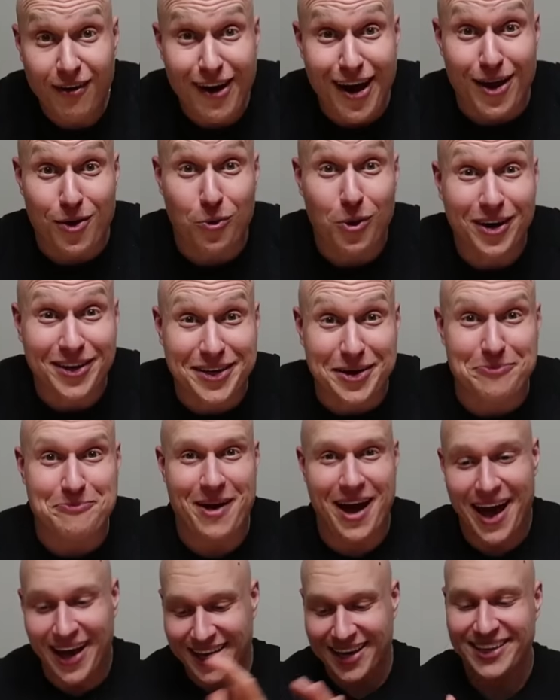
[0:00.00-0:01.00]
All right, welcome
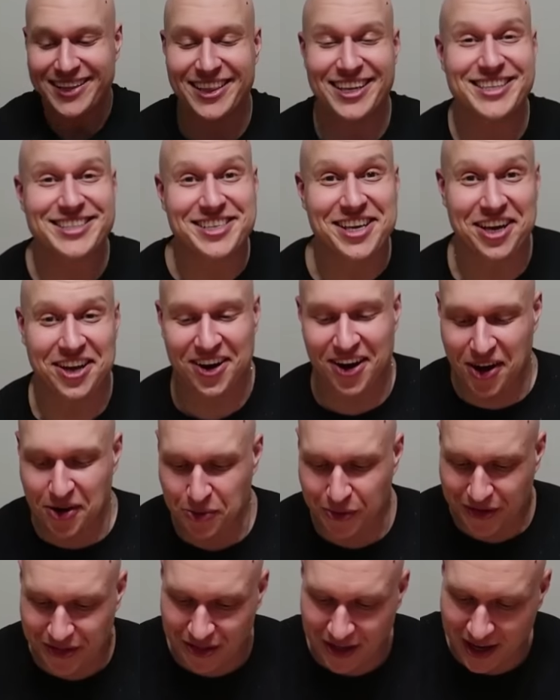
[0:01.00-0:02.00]
back. Let's get
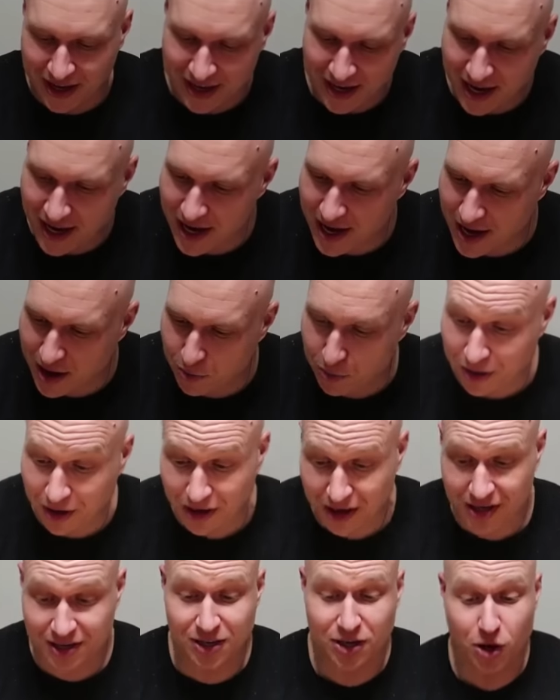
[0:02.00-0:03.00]
on with it.
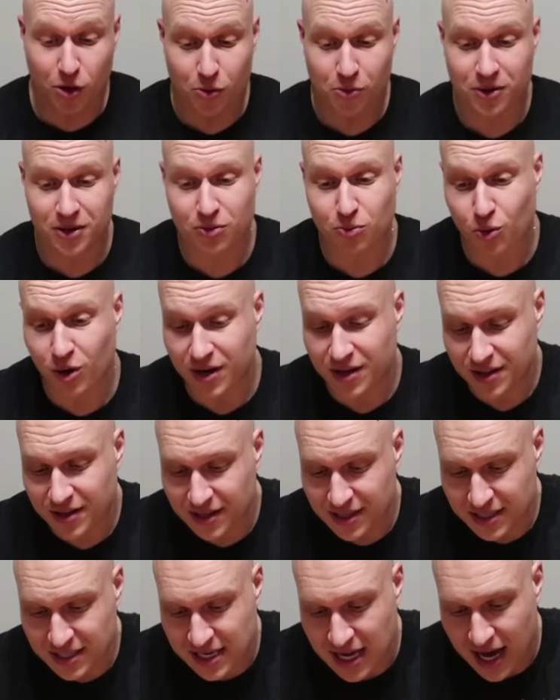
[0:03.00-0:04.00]
We're gonna go with one of
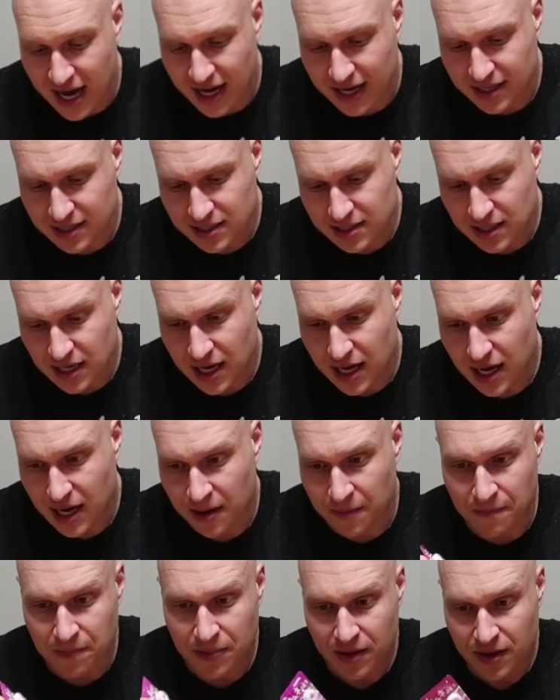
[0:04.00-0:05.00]
these guys.
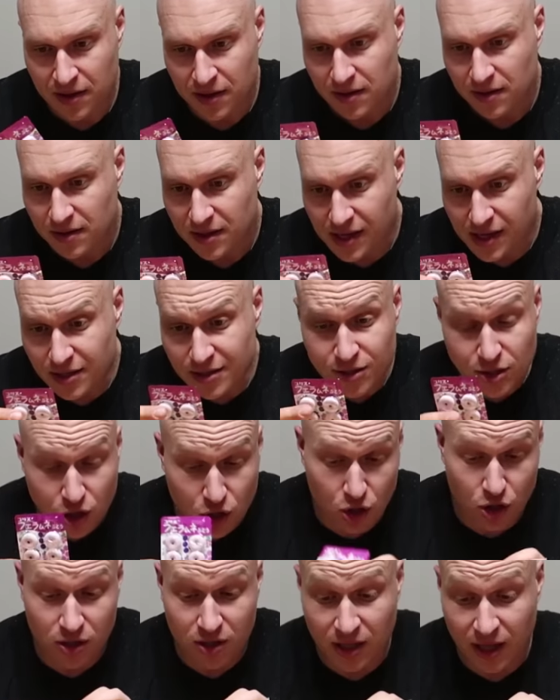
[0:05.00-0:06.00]
These
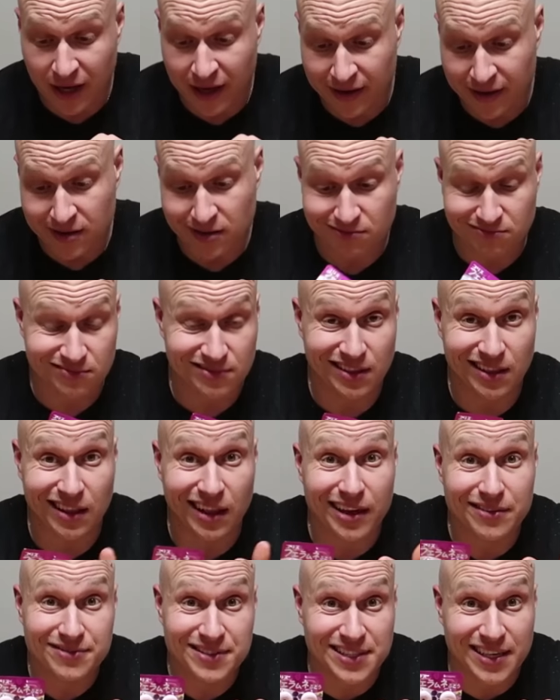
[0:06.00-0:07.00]
look like
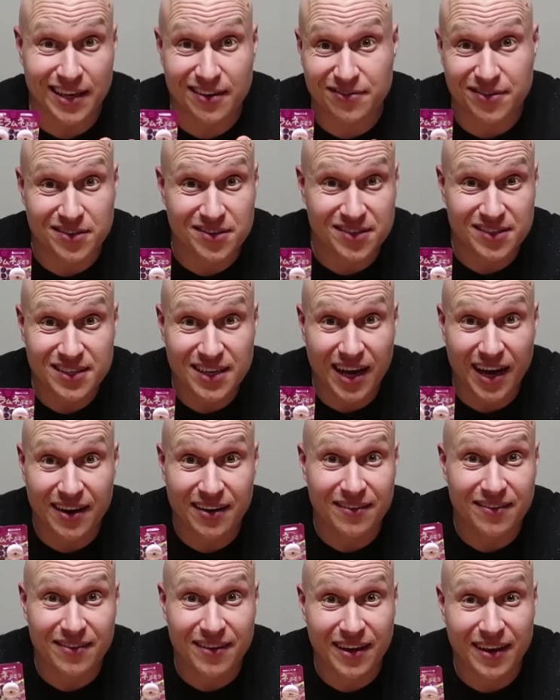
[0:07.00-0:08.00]
lifesavers
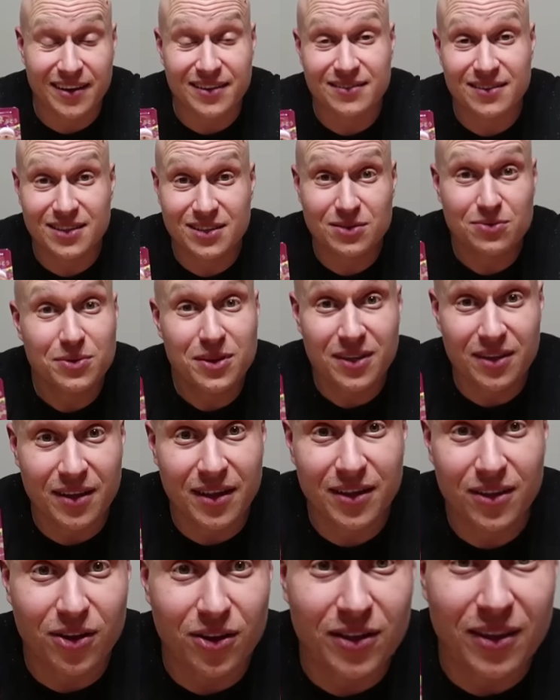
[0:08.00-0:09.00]
kind of thing. This is what
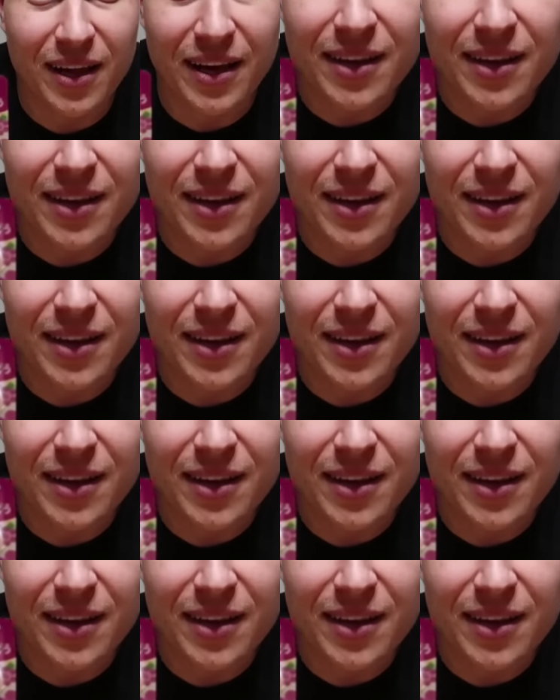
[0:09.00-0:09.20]
they look